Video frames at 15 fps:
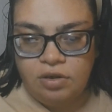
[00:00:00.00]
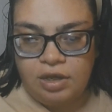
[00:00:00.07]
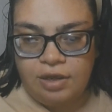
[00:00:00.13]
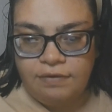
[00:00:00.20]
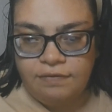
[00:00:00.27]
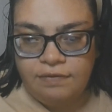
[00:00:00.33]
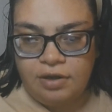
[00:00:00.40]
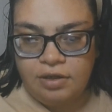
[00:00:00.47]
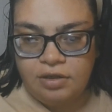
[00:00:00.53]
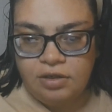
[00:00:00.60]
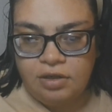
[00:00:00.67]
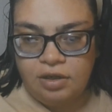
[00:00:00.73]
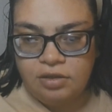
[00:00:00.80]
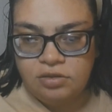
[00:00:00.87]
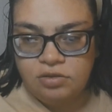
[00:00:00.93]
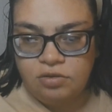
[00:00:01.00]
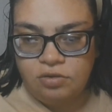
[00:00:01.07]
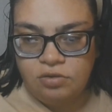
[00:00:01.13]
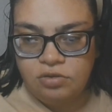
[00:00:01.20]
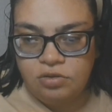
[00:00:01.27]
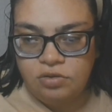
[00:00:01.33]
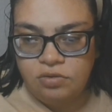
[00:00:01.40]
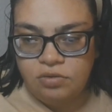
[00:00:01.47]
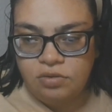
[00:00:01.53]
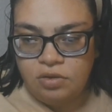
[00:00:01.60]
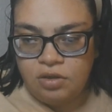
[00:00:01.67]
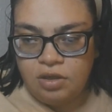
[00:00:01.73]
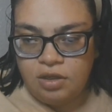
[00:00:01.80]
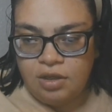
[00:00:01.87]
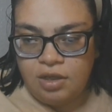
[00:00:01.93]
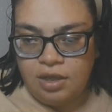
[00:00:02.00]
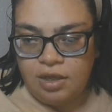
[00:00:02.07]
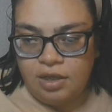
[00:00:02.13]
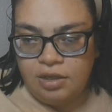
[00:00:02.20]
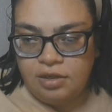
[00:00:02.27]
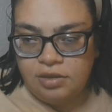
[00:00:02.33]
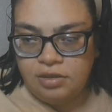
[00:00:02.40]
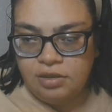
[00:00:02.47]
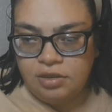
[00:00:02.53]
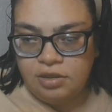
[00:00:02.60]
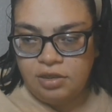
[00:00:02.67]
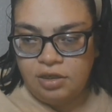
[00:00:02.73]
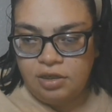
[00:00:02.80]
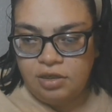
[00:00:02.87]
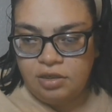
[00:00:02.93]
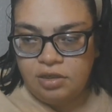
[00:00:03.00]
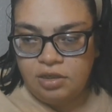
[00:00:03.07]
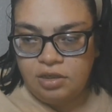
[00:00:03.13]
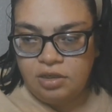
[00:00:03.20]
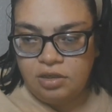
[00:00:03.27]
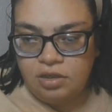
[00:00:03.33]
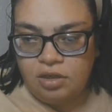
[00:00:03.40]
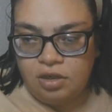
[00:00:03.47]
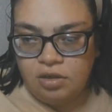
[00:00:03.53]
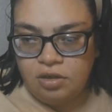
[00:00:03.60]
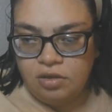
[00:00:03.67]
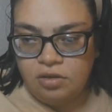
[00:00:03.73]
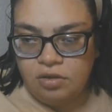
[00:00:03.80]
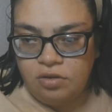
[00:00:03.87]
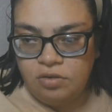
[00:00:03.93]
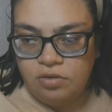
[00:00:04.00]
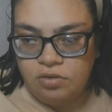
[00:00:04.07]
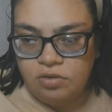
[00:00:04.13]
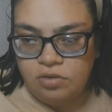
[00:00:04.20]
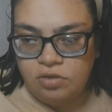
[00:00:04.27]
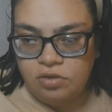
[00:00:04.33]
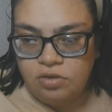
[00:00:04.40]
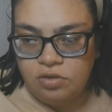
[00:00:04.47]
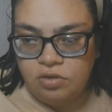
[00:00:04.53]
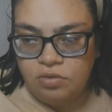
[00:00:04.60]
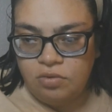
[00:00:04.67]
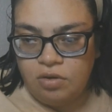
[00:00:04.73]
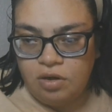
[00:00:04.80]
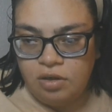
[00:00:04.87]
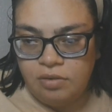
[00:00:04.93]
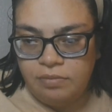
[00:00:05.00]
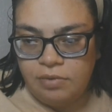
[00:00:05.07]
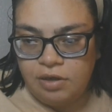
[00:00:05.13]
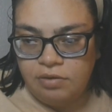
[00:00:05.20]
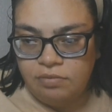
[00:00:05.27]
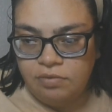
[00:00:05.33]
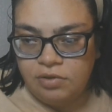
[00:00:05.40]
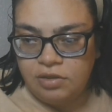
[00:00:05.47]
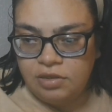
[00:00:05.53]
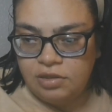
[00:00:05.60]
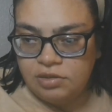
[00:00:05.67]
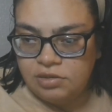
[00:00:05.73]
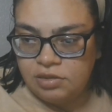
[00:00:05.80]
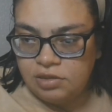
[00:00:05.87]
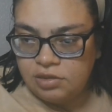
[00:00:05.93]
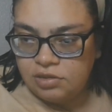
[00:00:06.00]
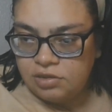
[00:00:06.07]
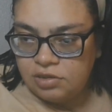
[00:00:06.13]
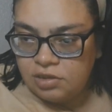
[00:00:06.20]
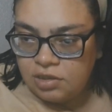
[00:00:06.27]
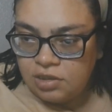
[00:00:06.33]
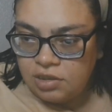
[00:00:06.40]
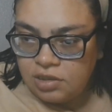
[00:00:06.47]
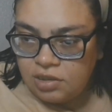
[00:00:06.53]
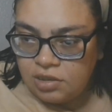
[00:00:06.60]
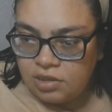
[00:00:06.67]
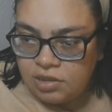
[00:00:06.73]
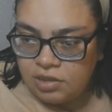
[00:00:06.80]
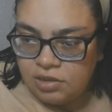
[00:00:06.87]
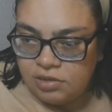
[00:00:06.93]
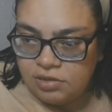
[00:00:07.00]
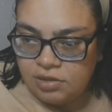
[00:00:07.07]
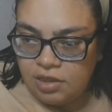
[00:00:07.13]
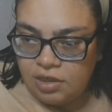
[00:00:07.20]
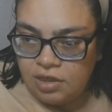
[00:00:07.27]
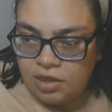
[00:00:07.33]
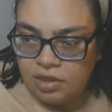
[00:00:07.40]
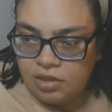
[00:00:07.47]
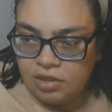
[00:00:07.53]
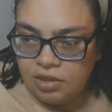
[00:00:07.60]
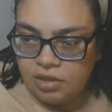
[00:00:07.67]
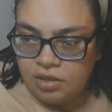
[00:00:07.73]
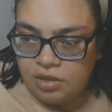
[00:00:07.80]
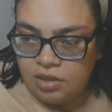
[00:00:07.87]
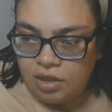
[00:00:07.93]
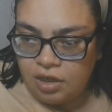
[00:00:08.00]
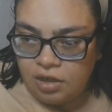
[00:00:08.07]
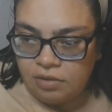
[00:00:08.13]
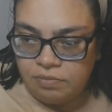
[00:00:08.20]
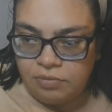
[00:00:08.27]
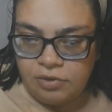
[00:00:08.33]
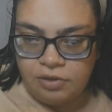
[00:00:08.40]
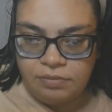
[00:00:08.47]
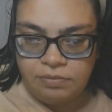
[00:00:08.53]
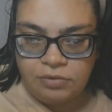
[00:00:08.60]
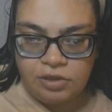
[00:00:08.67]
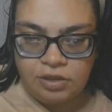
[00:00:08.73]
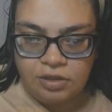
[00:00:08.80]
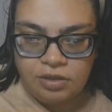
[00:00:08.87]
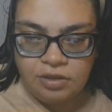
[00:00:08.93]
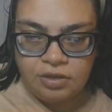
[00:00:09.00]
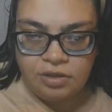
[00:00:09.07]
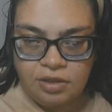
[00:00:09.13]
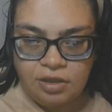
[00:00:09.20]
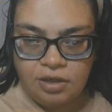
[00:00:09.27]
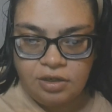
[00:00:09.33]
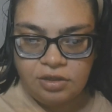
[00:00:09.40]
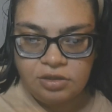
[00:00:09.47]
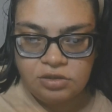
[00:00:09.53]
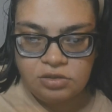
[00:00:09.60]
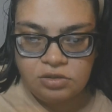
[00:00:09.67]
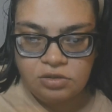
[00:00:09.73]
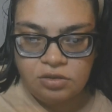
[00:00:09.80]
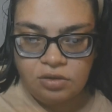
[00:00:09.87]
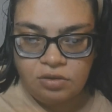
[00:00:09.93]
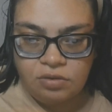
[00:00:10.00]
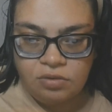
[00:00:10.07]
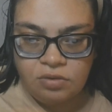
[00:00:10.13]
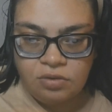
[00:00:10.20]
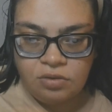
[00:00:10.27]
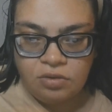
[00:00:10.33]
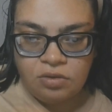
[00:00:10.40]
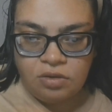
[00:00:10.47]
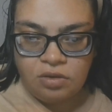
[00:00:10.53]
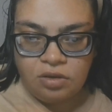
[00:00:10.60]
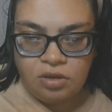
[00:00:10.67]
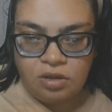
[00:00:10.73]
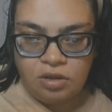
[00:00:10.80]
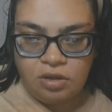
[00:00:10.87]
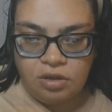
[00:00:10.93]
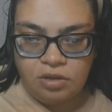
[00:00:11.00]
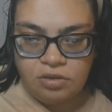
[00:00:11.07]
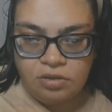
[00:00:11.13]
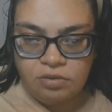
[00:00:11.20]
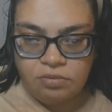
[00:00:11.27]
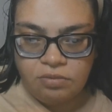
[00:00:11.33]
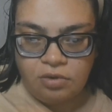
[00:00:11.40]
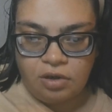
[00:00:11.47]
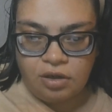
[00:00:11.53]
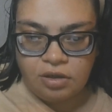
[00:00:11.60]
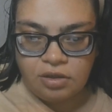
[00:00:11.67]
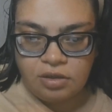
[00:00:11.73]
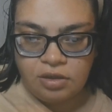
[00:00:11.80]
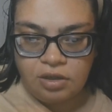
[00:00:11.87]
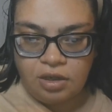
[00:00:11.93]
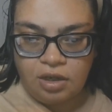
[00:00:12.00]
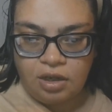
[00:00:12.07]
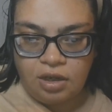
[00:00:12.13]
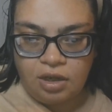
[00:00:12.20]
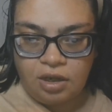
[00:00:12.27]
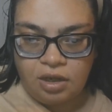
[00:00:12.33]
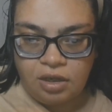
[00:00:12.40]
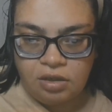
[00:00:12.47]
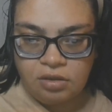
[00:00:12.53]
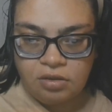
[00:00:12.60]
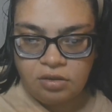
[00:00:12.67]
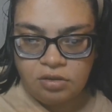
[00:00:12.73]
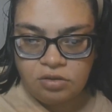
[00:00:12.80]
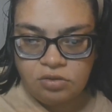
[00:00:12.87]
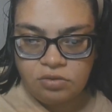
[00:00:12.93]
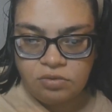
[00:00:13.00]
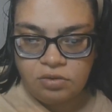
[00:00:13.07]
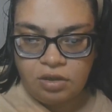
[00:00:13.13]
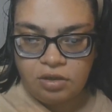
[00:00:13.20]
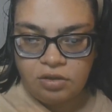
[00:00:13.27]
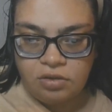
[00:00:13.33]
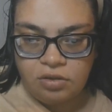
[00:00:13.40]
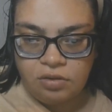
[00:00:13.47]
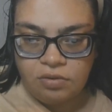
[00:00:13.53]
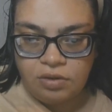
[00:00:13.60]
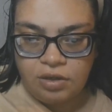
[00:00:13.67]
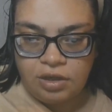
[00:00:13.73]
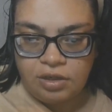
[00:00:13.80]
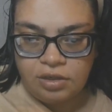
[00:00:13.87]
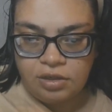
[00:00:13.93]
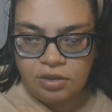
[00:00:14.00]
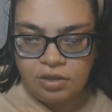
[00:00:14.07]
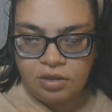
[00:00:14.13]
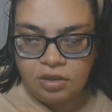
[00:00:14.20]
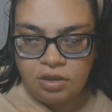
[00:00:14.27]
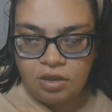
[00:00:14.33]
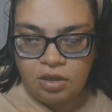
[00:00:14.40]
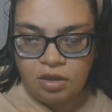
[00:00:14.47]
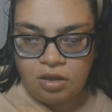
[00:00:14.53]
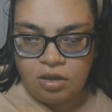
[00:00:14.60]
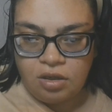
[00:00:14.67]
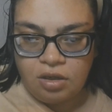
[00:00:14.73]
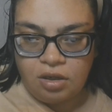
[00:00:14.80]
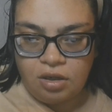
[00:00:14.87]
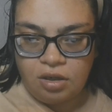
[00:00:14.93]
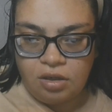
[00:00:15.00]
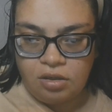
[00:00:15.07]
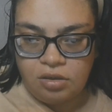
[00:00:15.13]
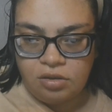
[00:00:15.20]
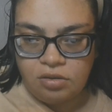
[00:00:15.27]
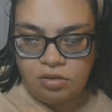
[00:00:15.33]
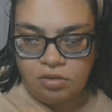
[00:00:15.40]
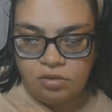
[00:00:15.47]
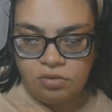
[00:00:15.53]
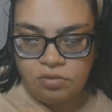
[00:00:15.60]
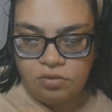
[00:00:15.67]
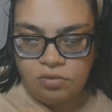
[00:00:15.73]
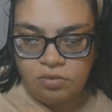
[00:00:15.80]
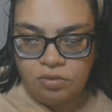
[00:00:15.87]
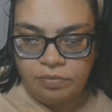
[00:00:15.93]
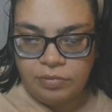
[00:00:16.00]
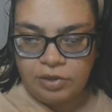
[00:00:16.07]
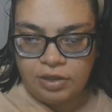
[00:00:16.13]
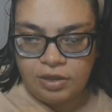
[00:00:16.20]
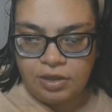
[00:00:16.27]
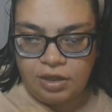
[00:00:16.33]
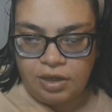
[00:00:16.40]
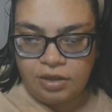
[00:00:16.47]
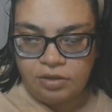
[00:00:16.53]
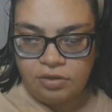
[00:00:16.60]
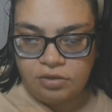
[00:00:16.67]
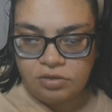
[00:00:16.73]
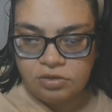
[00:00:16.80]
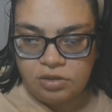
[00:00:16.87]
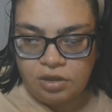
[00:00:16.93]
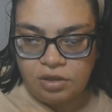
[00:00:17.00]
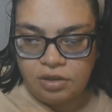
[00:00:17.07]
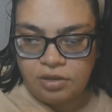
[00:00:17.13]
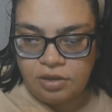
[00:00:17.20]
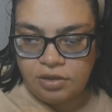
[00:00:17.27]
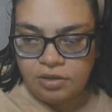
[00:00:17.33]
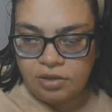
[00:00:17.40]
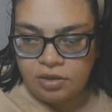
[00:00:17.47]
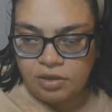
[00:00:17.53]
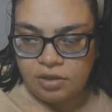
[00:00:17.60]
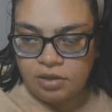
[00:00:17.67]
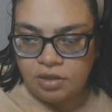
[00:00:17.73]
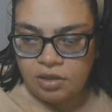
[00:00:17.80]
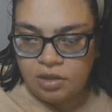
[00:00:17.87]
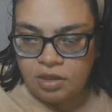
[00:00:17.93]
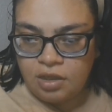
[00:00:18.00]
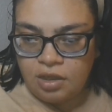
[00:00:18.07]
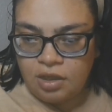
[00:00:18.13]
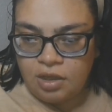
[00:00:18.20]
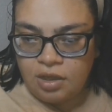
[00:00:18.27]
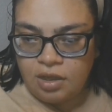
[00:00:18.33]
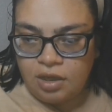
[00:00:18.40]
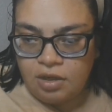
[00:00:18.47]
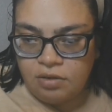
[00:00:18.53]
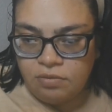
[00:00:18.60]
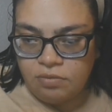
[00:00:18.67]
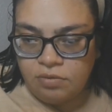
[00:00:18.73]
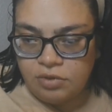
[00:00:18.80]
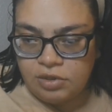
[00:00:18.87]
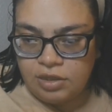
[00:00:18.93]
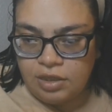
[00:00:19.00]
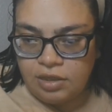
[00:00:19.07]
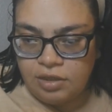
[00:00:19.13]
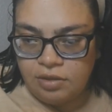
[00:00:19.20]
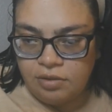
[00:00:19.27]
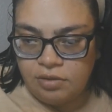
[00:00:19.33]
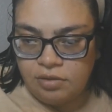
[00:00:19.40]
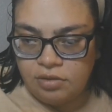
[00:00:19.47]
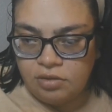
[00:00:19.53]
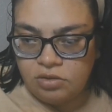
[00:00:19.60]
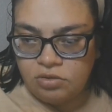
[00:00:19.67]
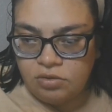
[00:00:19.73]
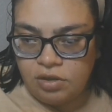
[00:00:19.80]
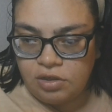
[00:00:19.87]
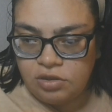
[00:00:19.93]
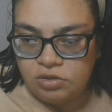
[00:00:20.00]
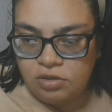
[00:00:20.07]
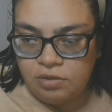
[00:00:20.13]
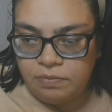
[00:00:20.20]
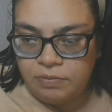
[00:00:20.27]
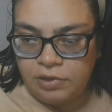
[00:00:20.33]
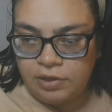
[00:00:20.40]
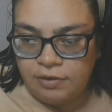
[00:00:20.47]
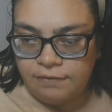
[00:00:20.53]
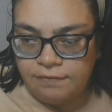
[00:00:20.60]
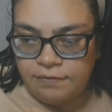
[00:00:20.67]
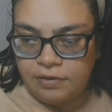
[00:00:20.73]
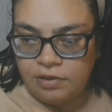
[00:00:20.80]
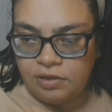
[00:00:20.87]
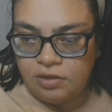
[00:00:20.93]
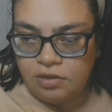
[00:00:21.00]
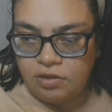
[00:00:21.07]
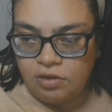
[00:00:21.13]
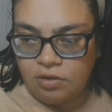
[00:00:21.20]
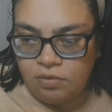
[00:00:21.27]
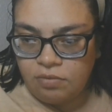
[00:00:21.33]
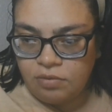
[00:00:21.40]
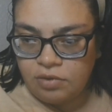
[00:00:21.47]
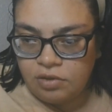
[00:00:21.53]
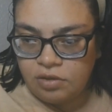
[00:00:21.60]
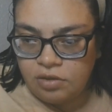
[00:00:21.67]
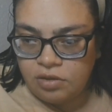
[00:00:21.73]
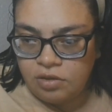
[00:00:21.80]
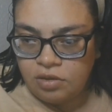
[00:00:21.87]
Have I not told you? and declared it long ago? You are my witnesses. Is there any God but me? There is no other rock. I do not know any. All who make idols are nothing, and what they treasure benefit no one.